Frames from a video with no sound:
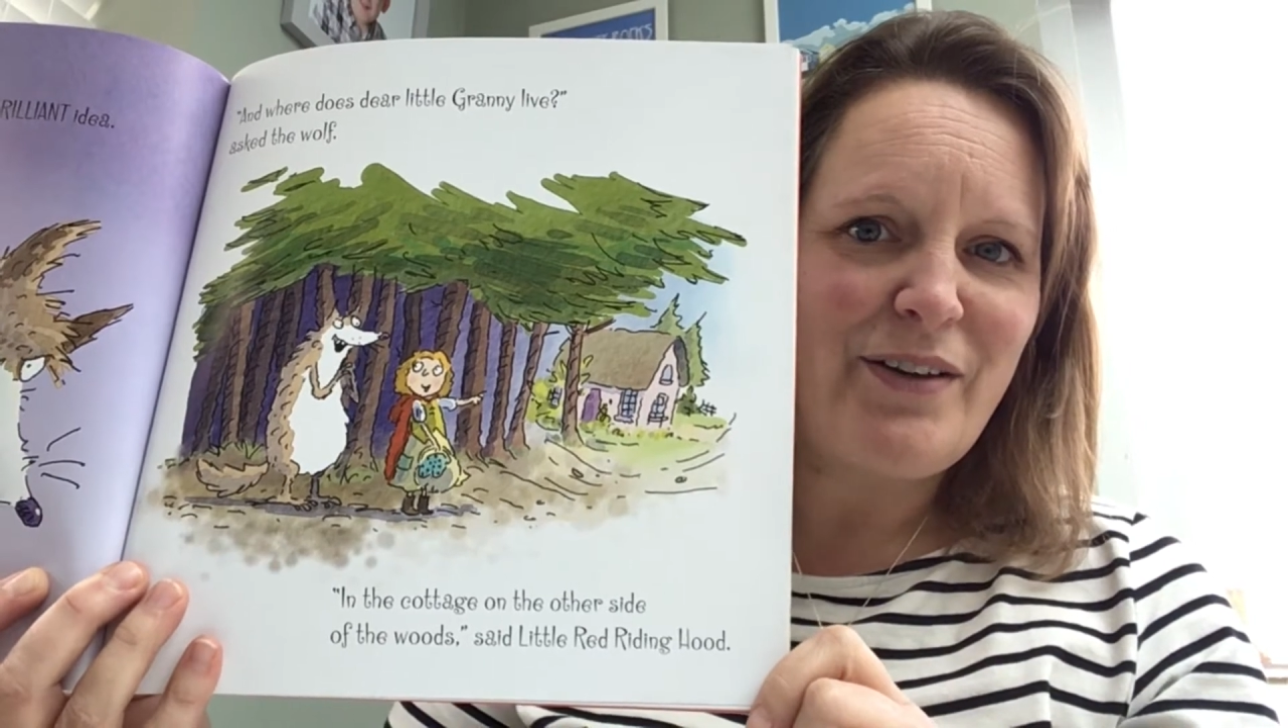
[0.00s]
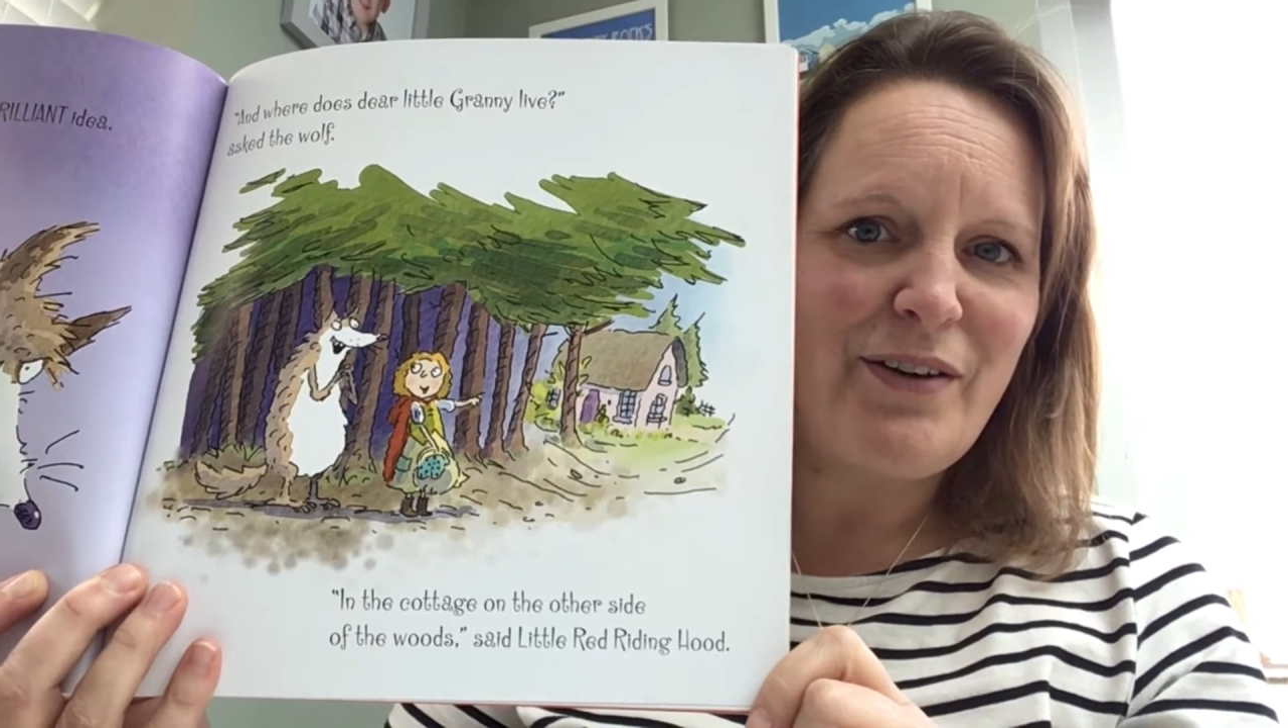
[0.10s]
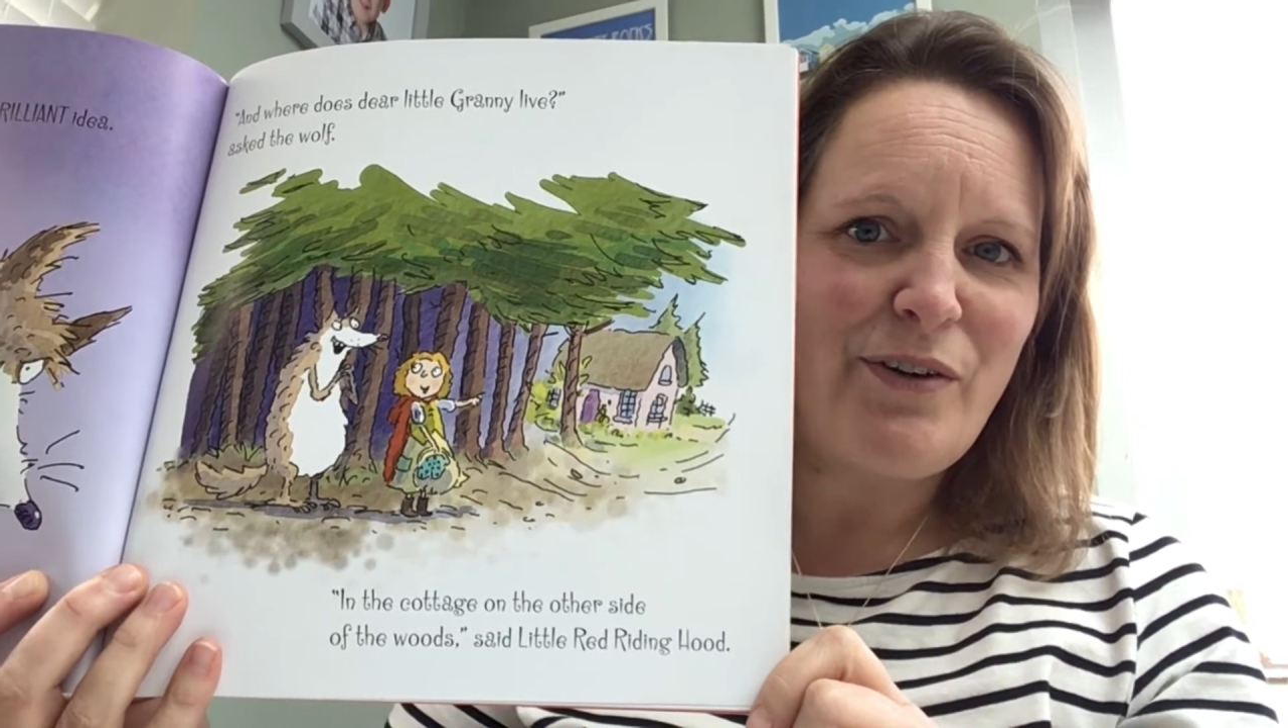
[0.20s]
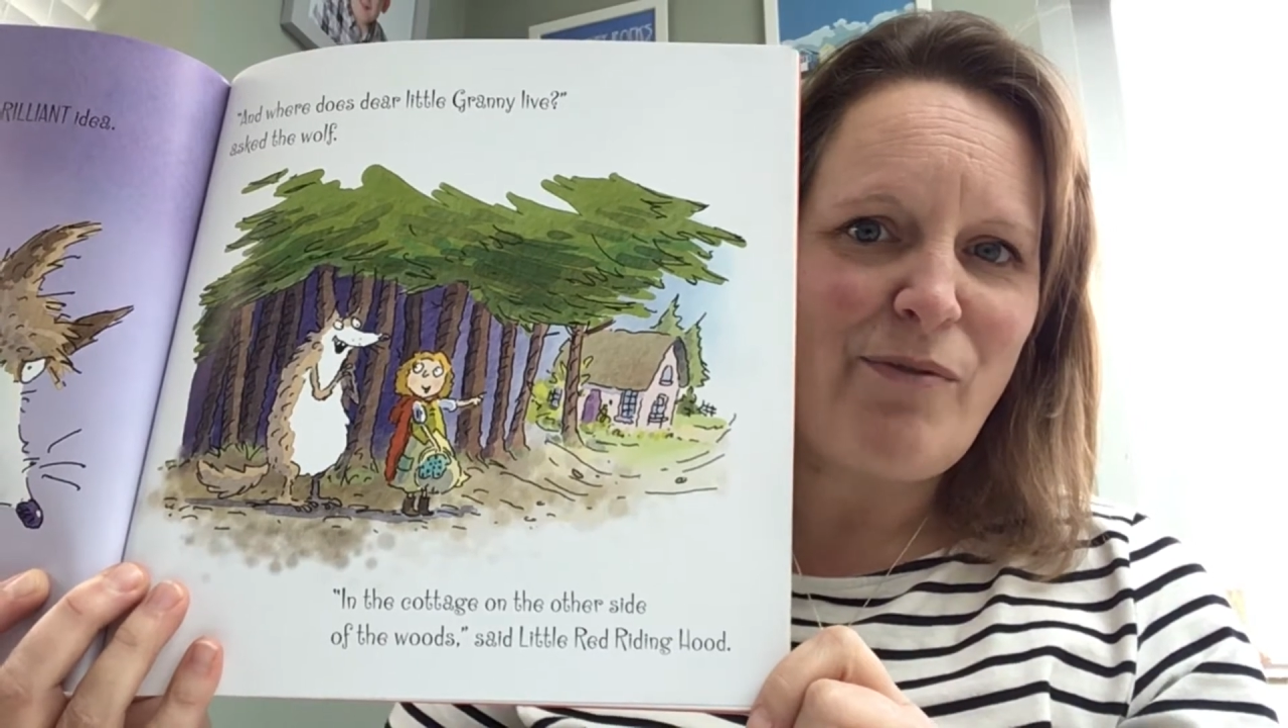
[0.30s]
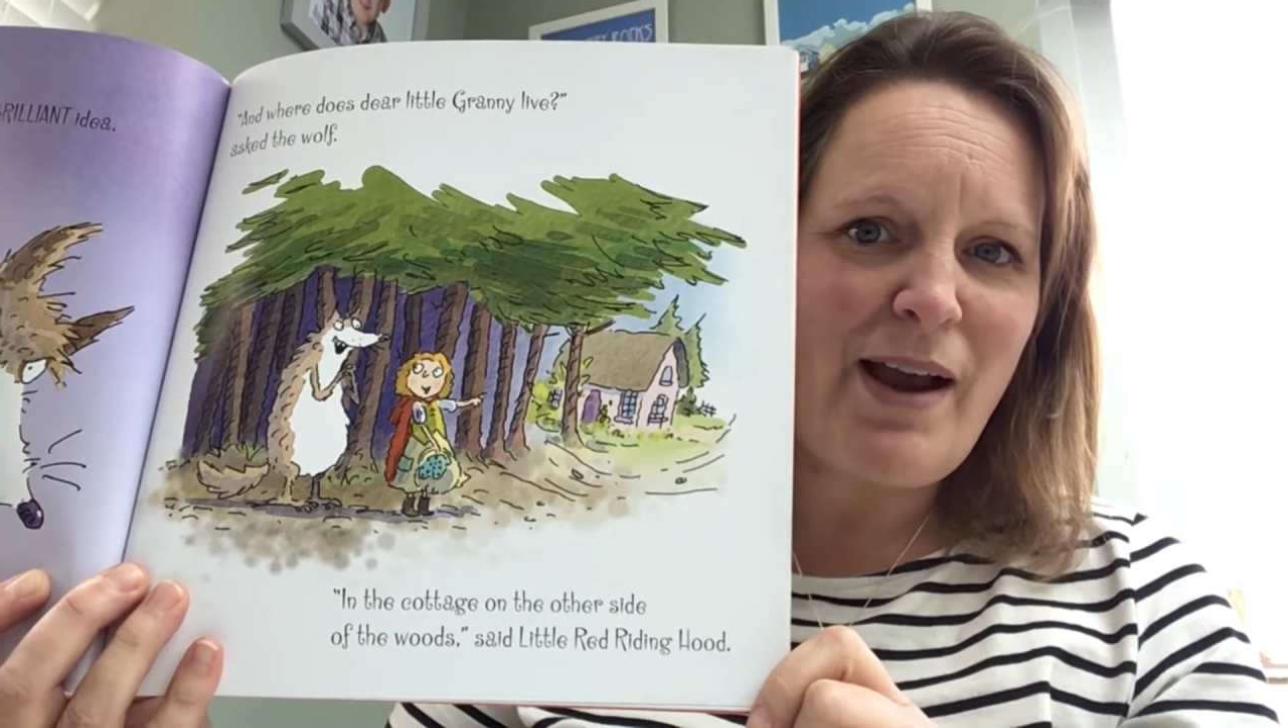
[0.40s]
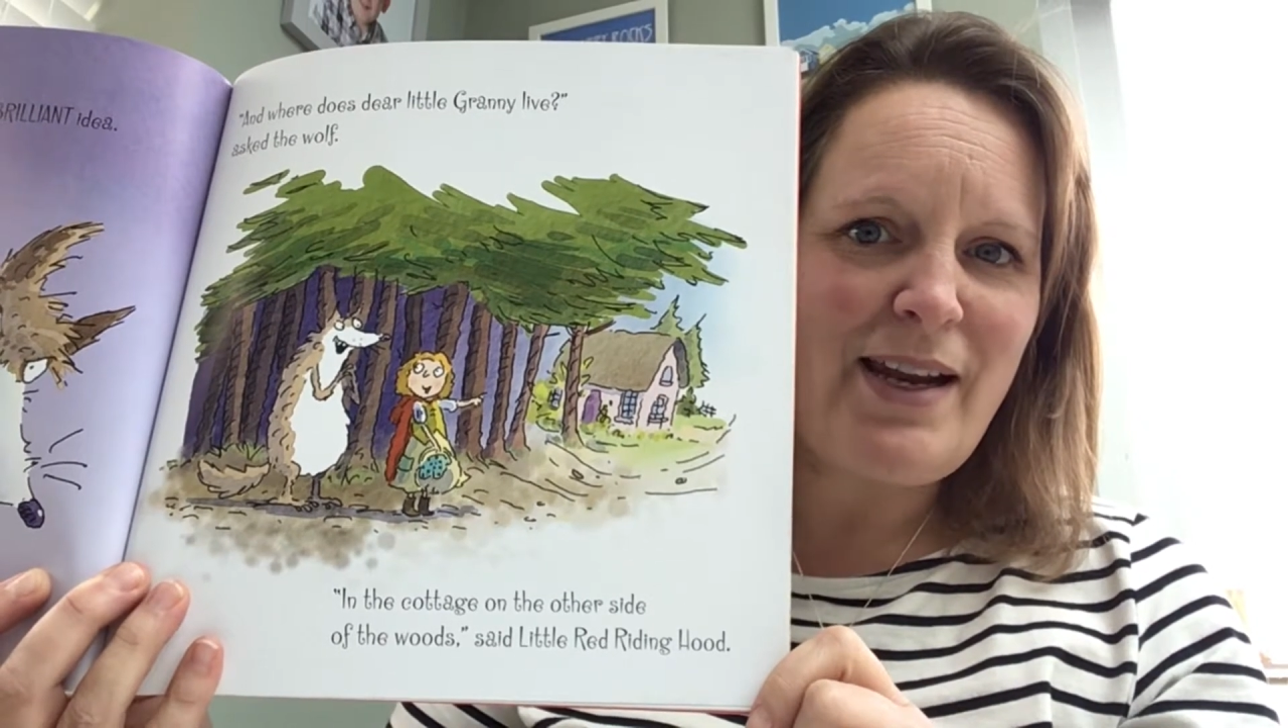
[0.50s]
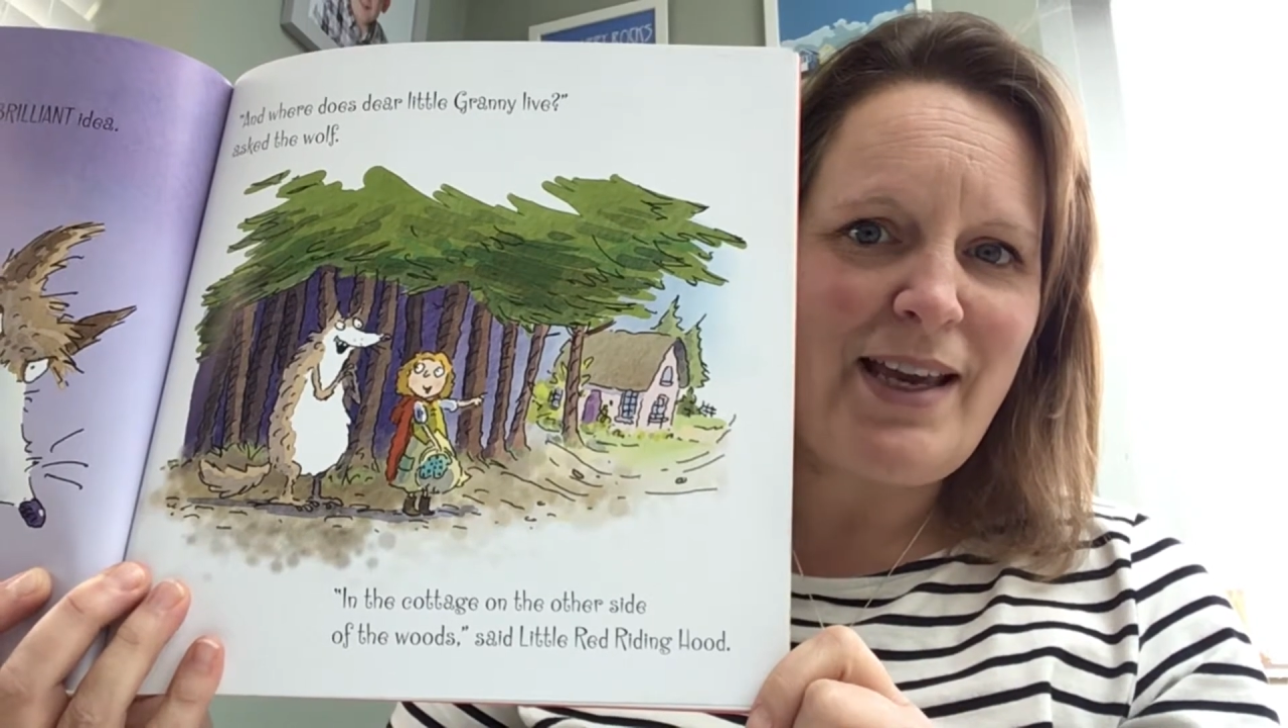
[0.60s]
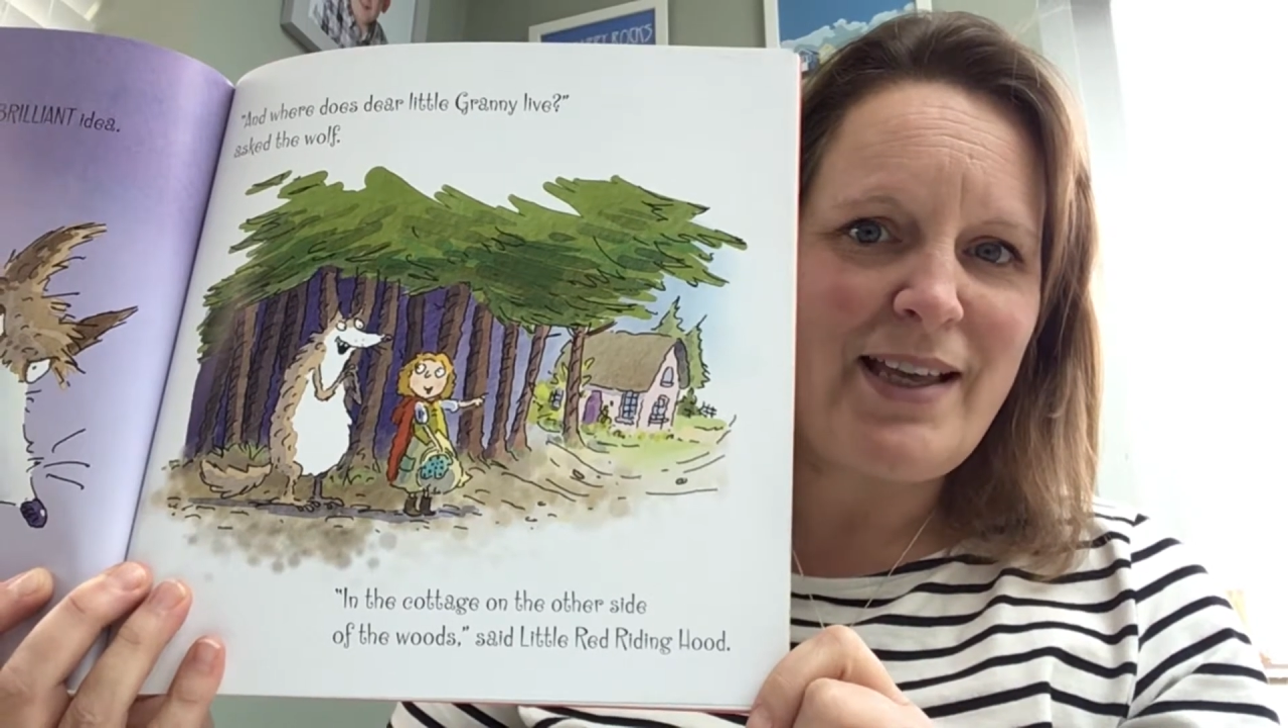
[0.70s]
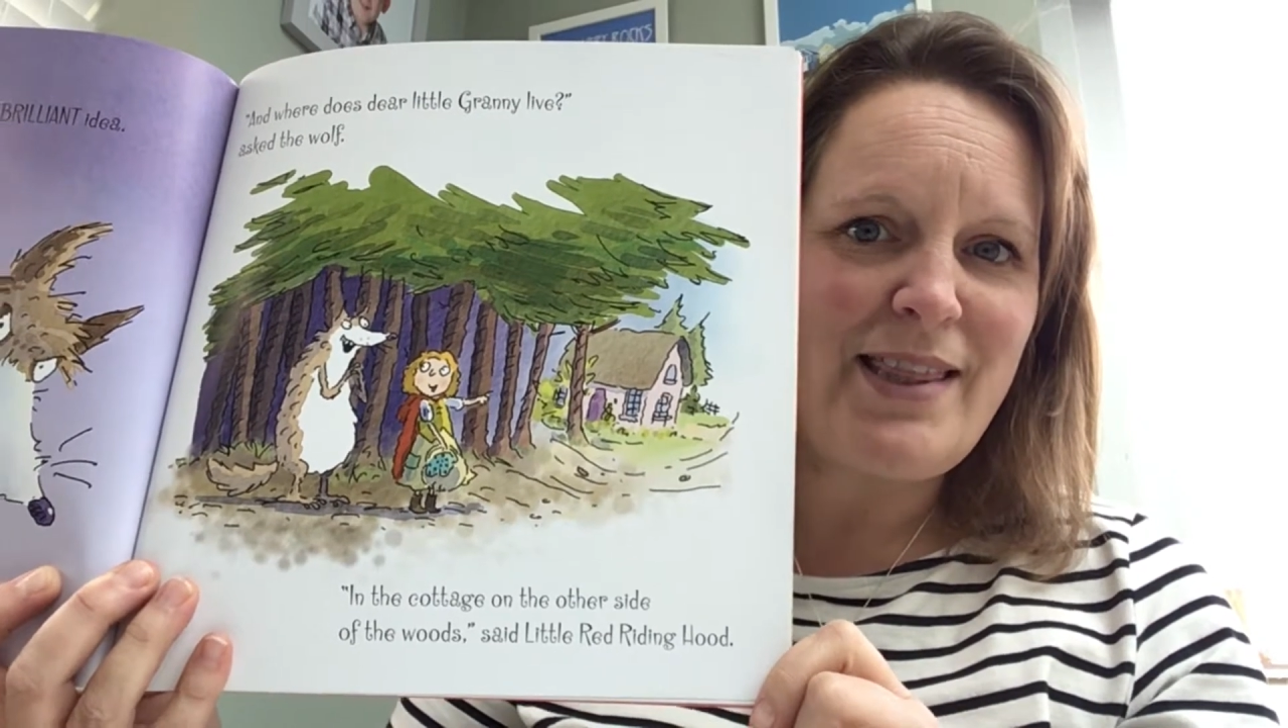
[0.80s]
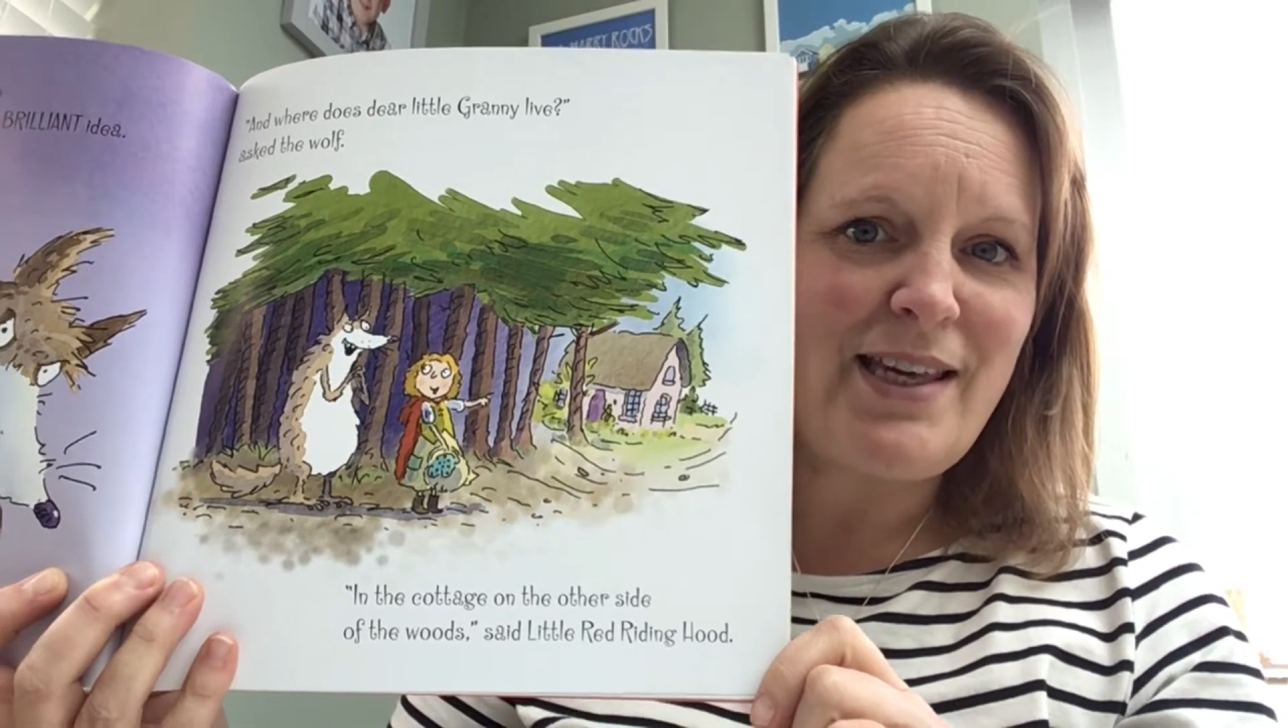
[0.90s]
Granny
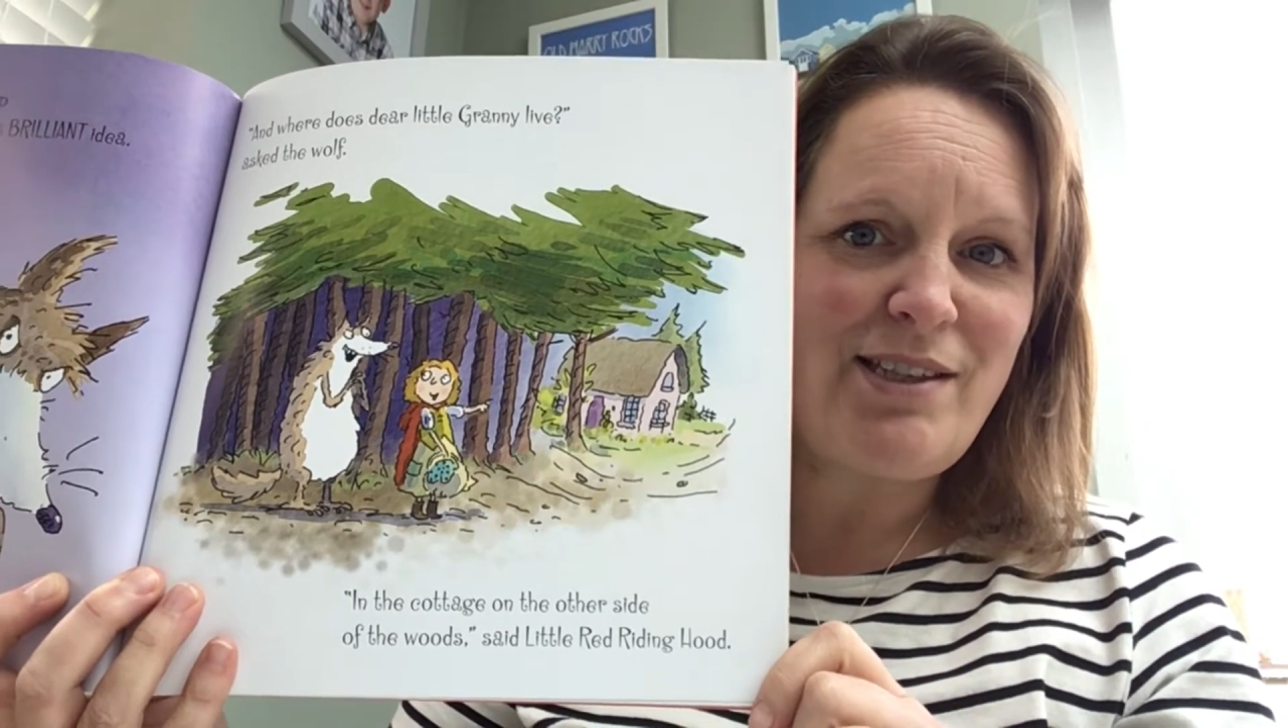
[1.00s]
in this